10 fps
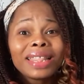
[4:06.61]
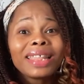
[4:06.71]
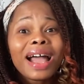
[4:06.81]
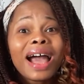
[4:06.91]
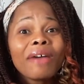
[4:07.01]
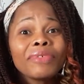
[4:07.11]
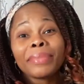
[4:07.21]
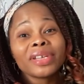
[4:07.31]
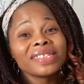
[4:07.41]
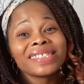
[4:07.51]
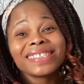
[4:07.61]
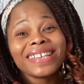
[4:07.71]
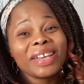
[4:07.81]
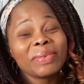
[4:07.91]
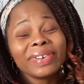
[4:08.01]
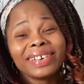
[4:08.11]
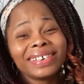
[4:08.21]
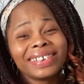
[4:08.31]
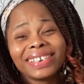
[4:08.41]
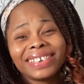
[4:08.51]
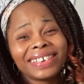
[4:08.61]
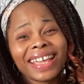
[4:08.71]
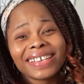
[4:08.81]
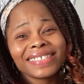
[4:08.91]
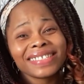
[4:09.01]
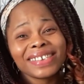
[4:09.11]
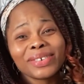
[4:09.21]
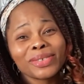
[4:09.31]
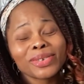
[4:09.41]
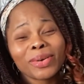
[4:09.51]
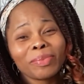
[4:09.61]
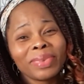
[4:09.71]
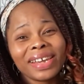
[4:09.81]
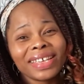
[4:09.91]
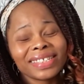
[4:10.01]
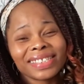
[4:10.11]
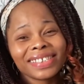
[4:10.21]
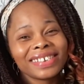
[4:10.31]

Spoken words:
that have it, but still, they are still not complete.